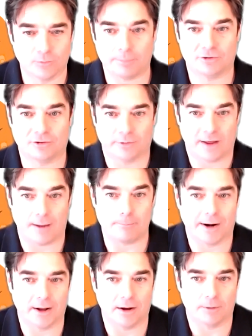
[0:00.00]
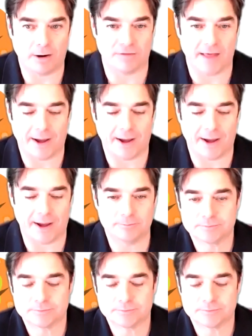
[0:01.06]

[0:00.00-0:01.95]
What happens to that money above that?